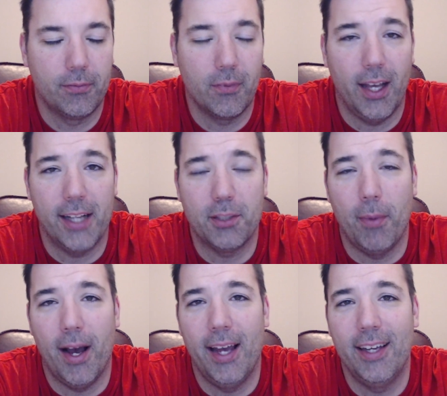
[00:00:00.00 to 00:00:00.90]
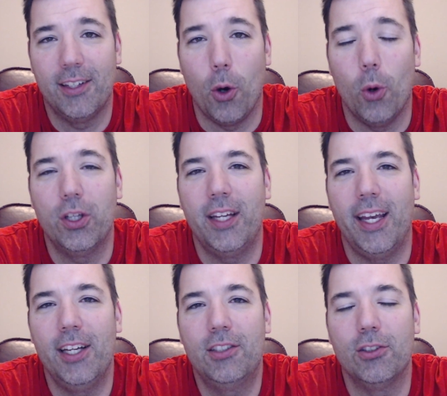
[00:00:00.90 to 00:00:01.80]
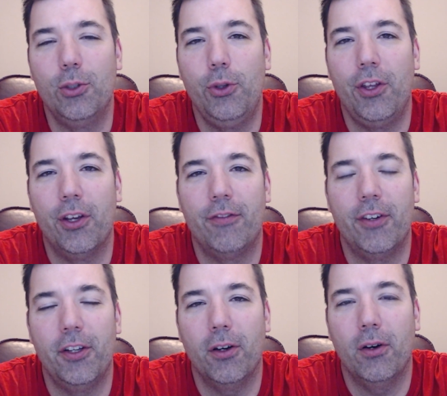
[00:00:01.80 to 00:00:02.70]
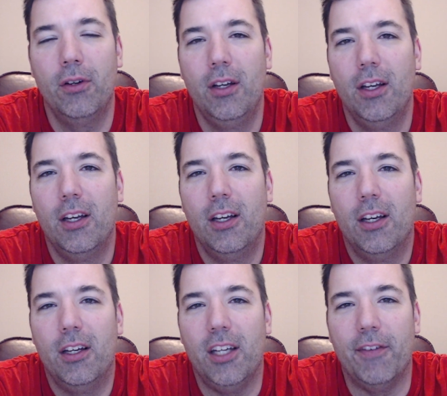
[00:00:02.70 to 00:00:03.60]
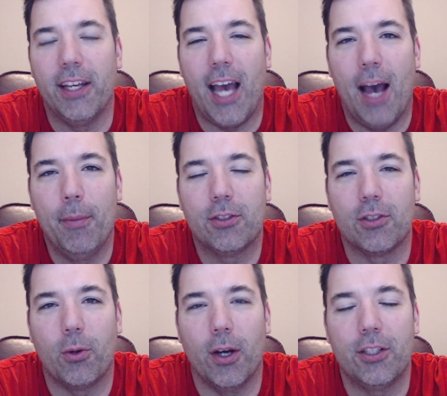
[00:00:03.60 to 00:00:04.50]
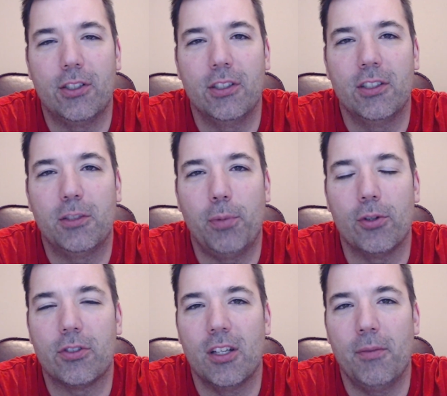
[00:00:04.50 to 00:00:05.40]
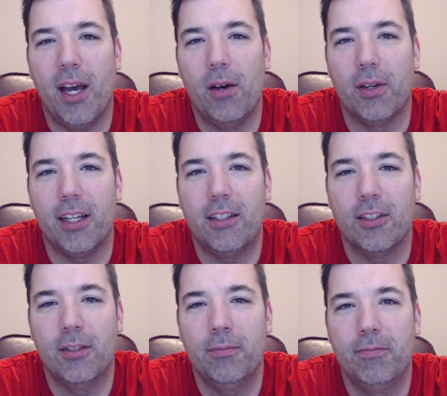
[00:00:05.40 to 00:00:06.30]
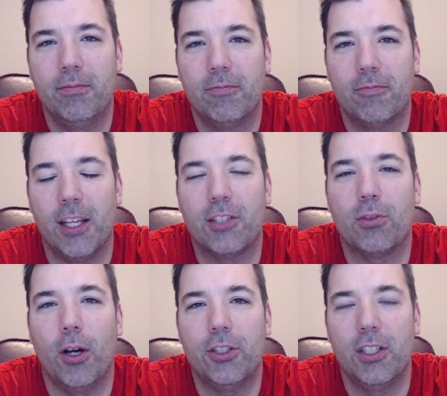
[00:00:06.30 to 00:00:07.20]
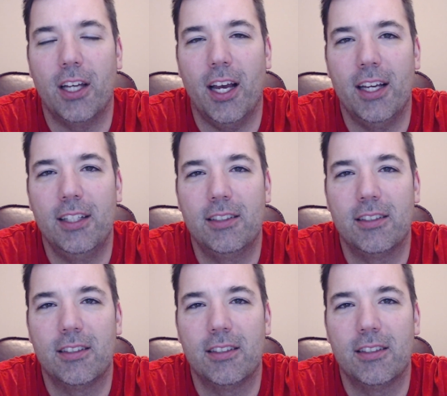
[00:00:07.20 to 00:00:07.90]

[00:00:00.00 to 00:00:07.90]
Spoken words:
that's my Golden Age Luthier video. If you have any comments or questions, post them. I'll get to them. Thanks for watching, guys,